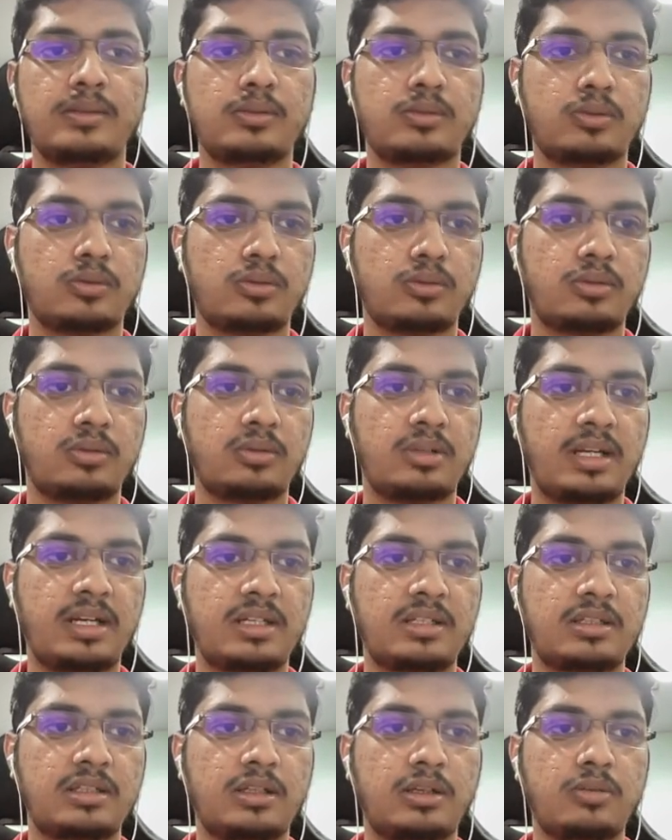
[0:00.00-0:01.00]
So
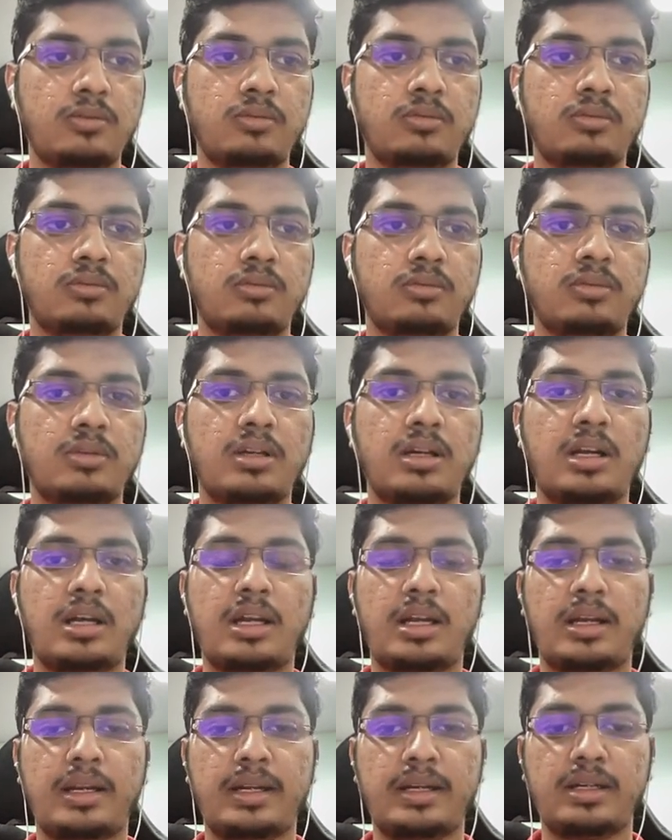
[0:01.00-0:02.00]
that's how,
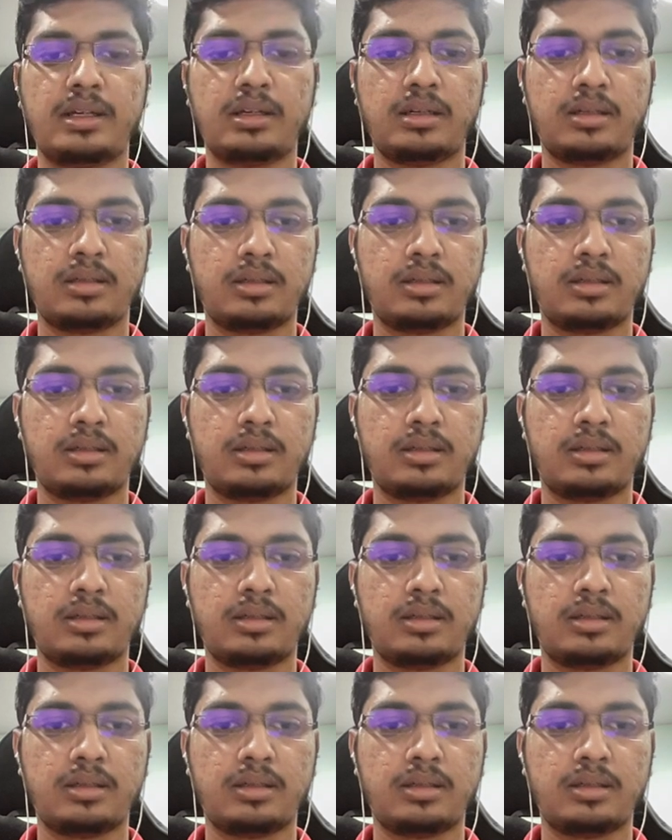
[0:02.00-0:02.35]
and